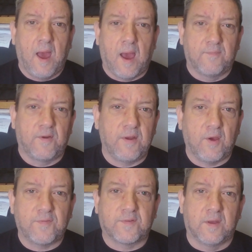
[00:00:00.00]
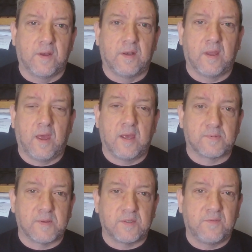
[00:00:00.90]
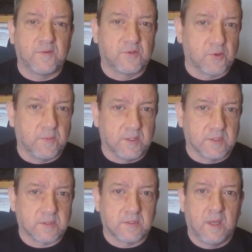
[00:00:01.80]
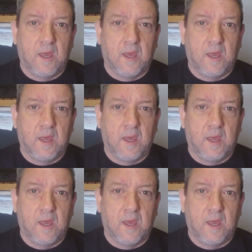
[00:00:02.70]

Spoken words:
and very often, especially for drummers,